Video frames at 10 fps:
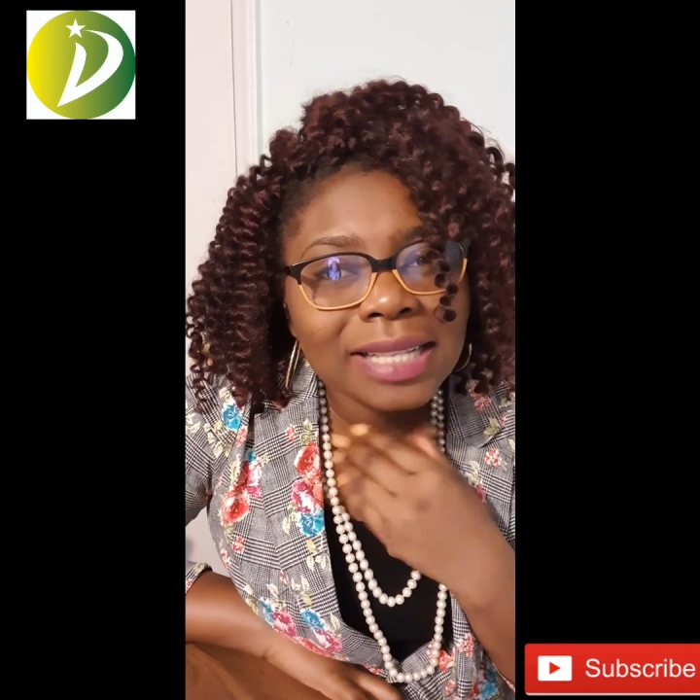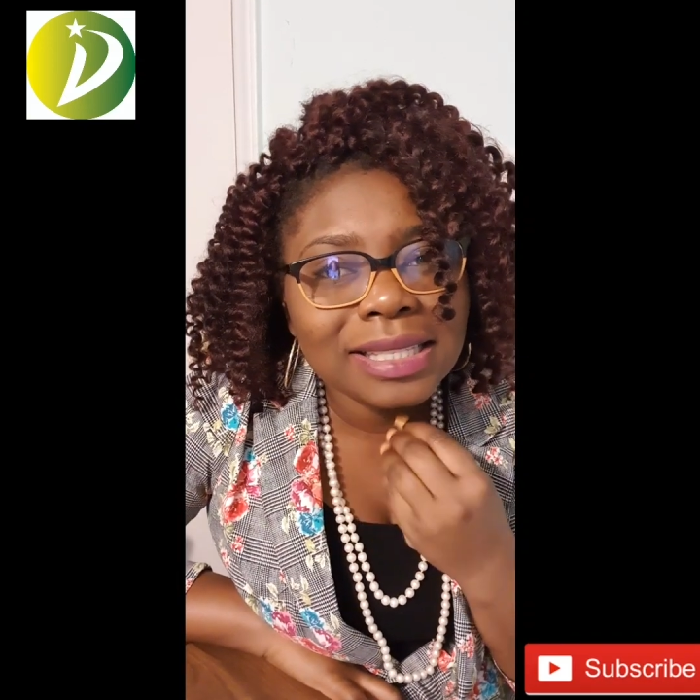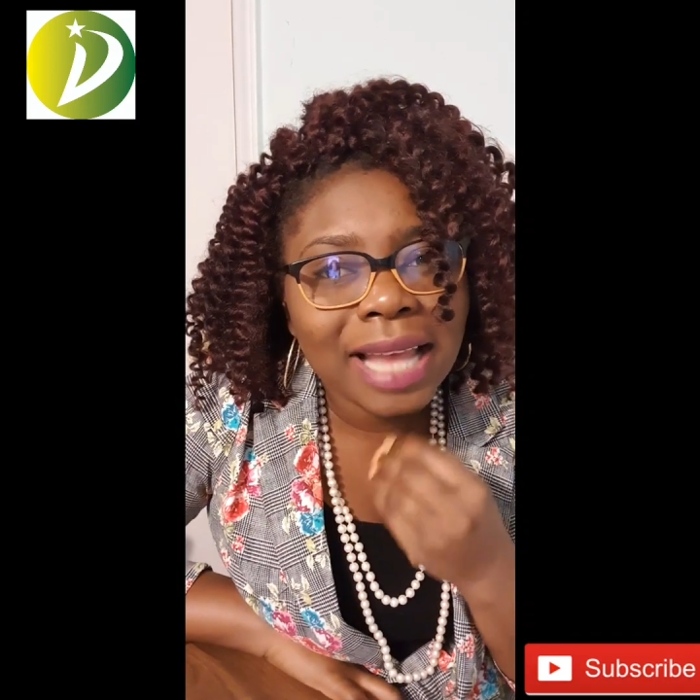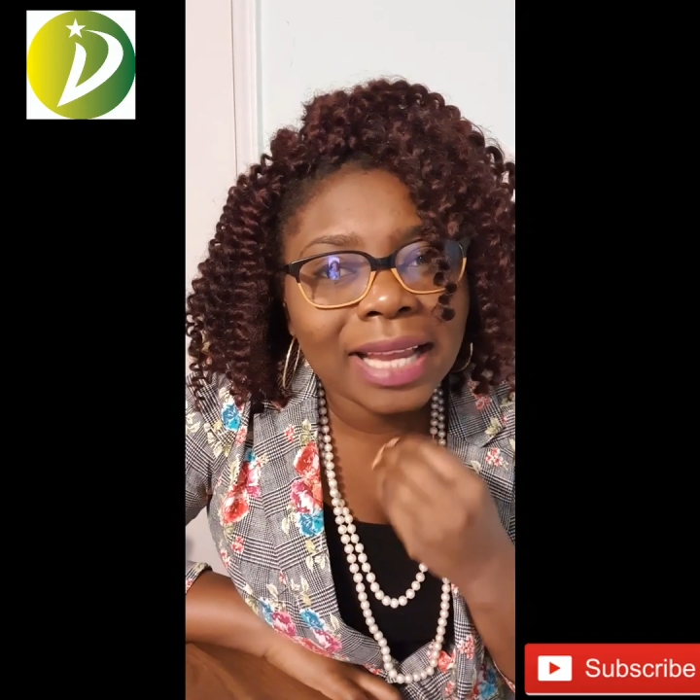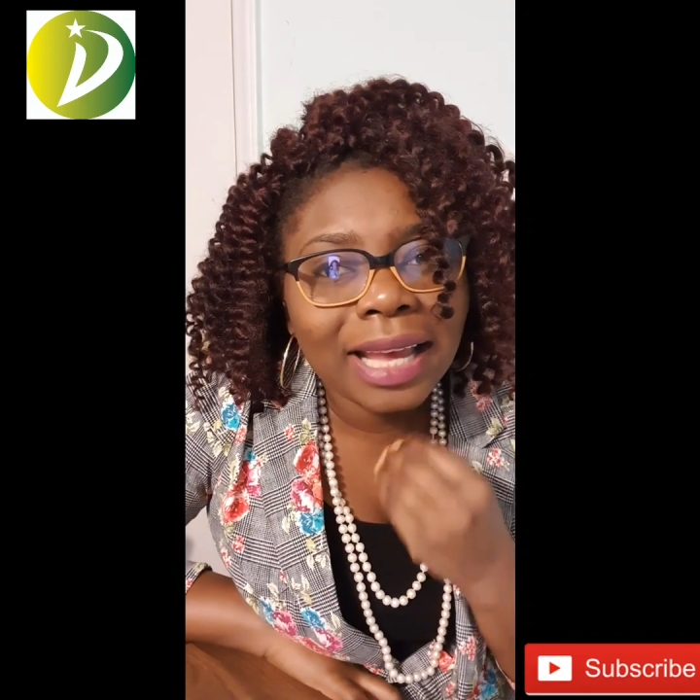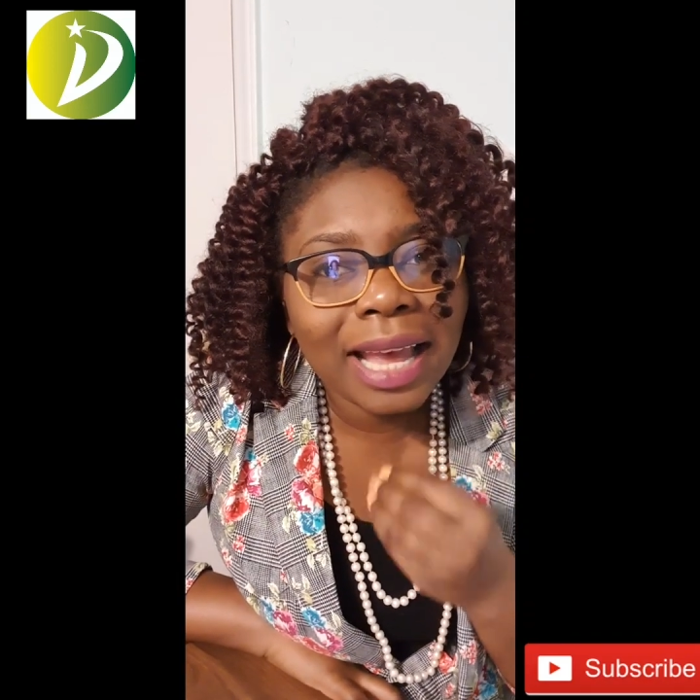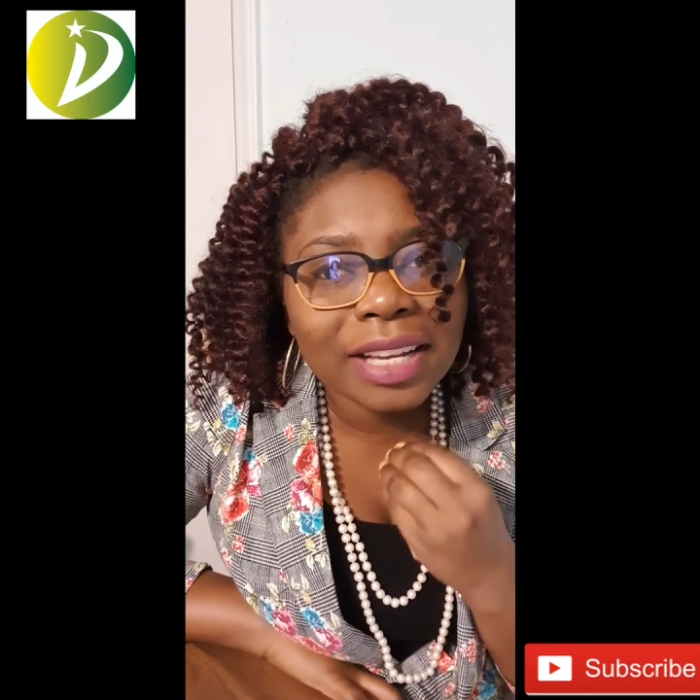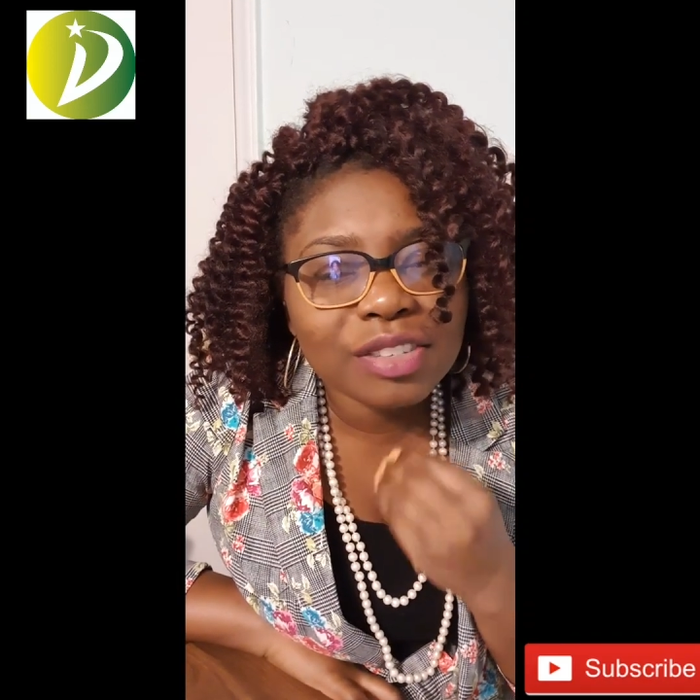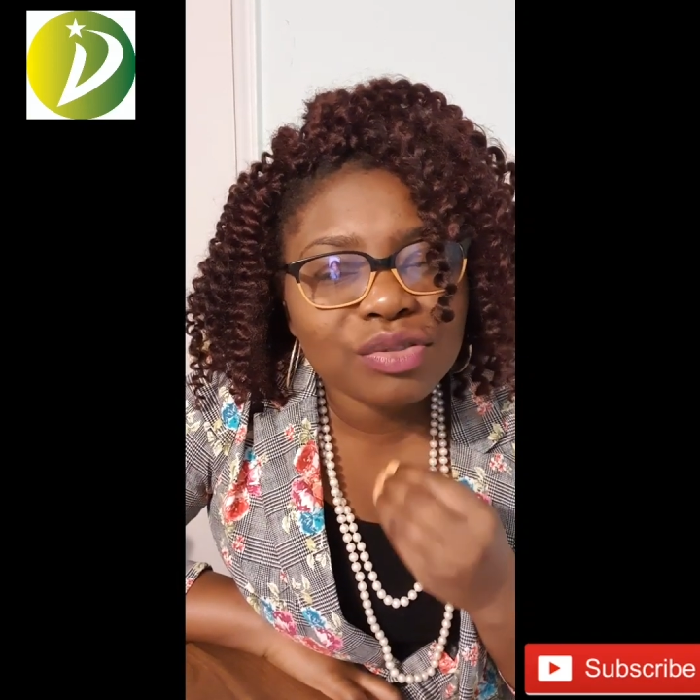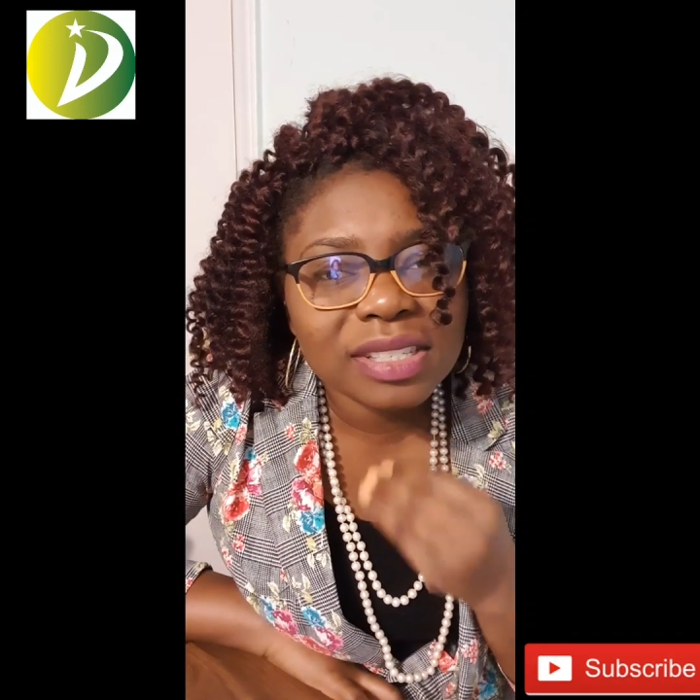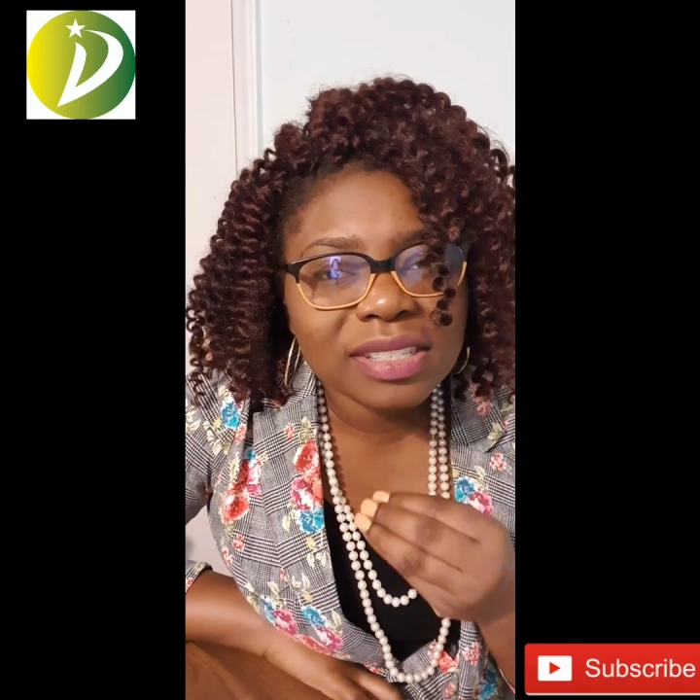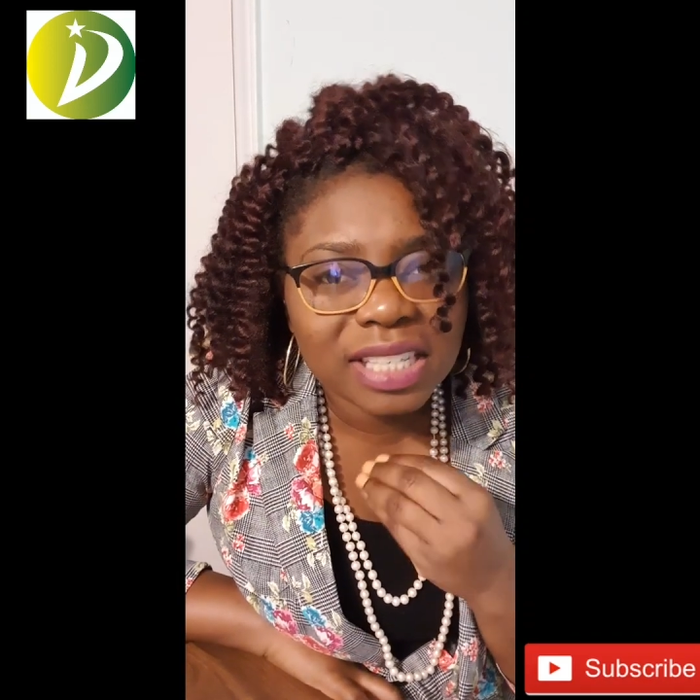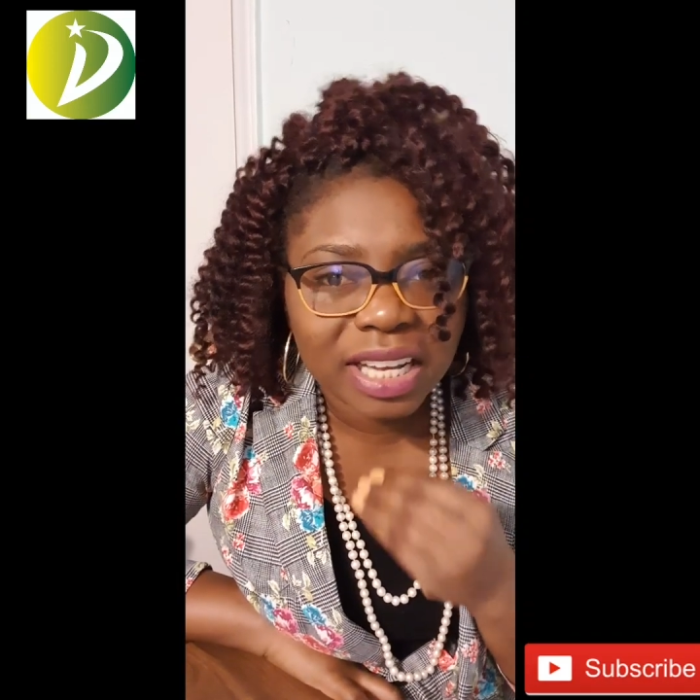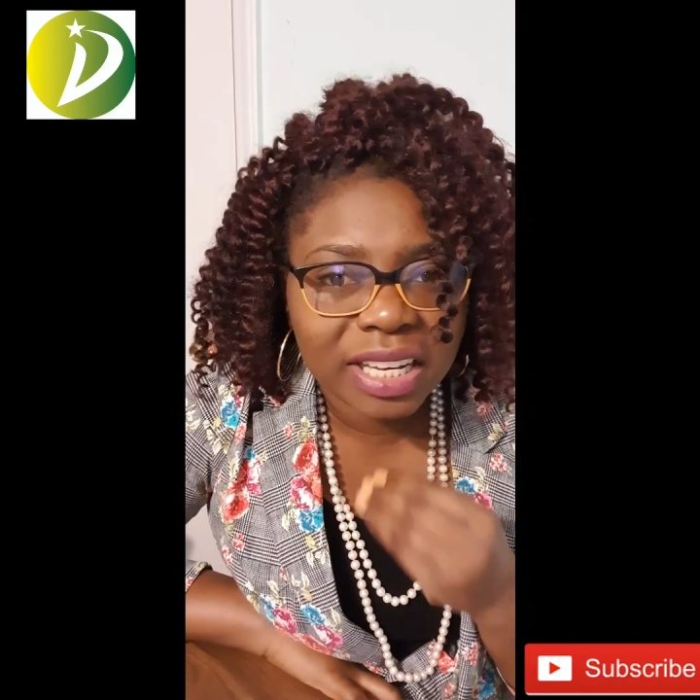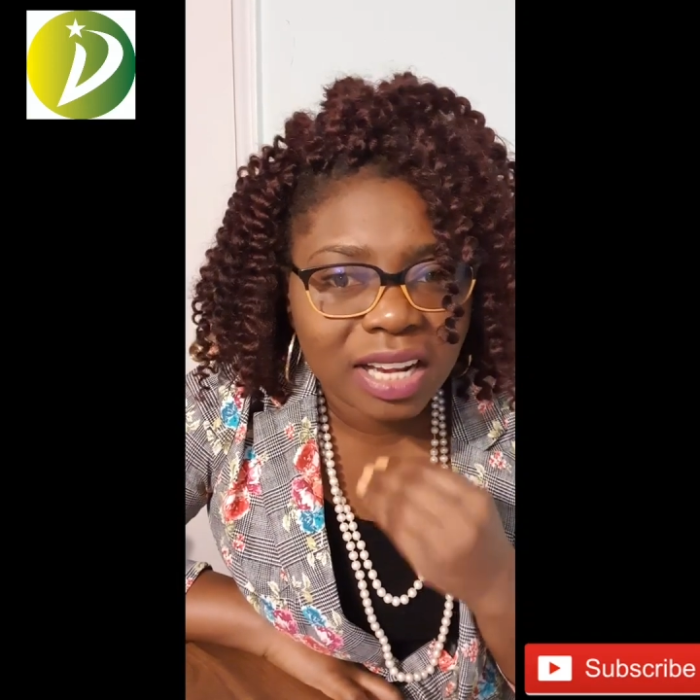psychiatrist
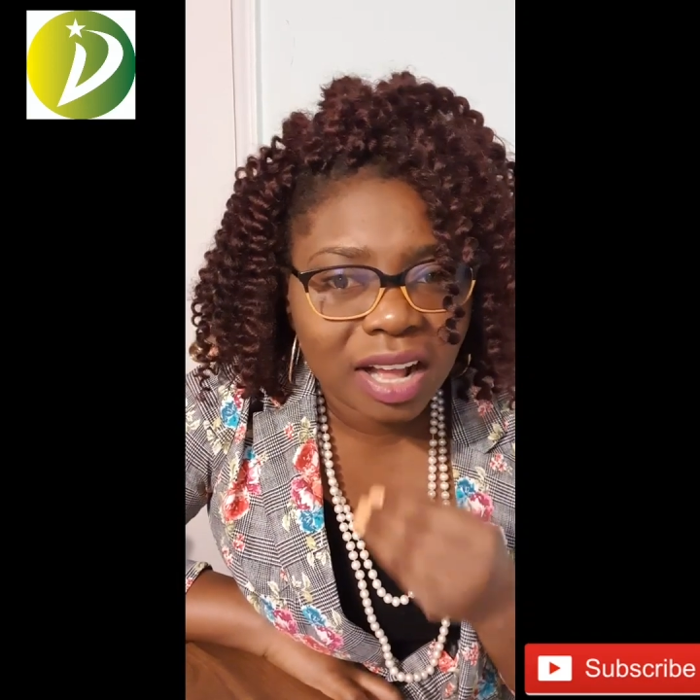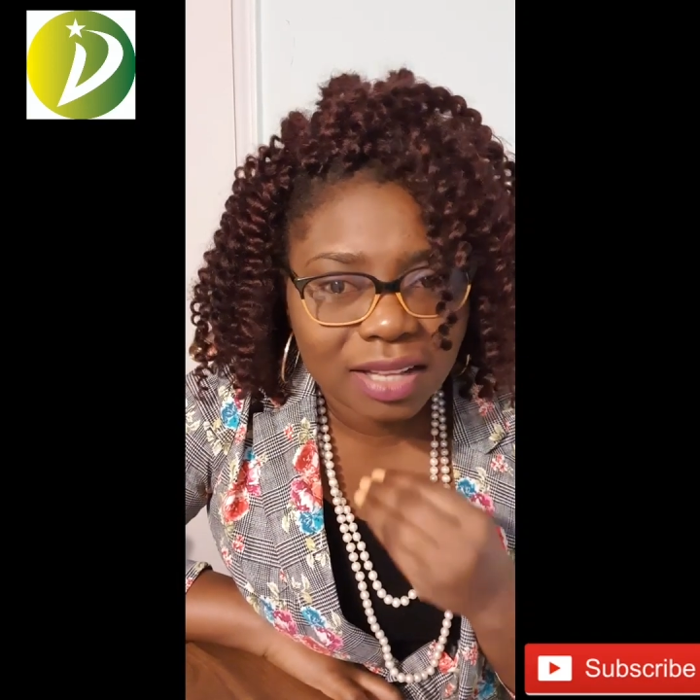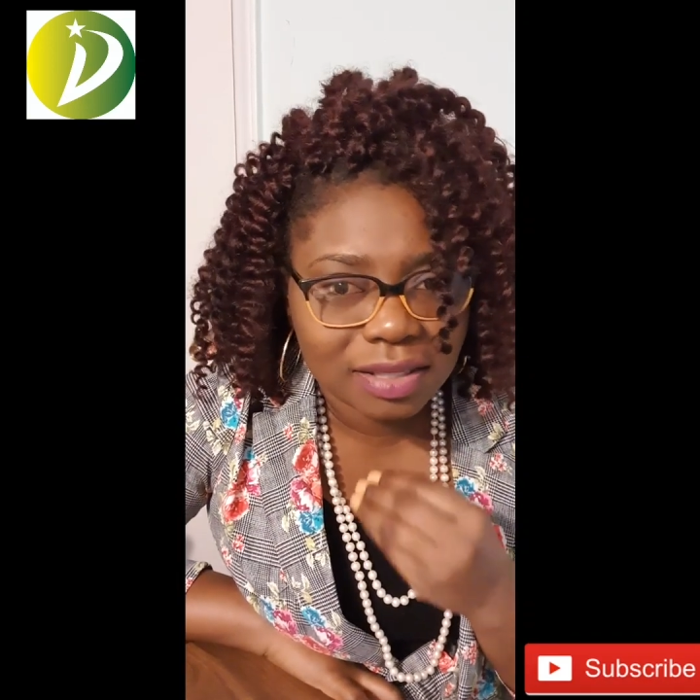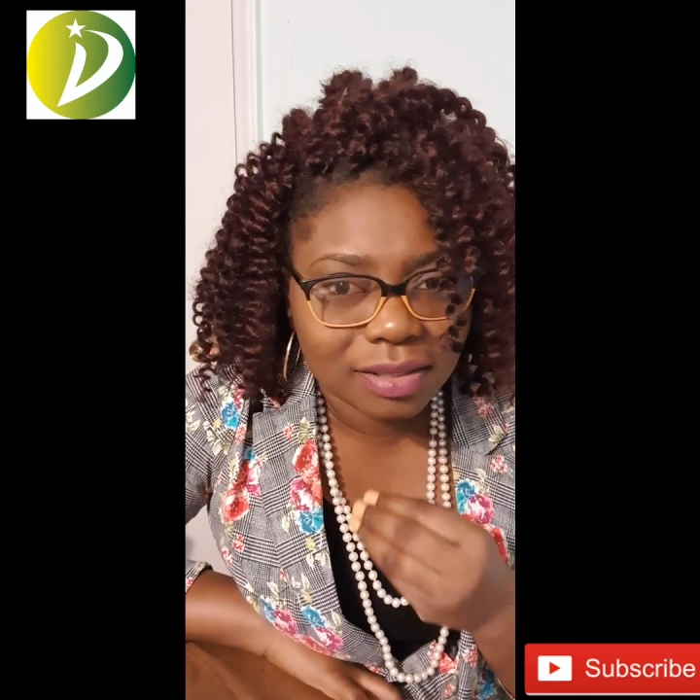cannot,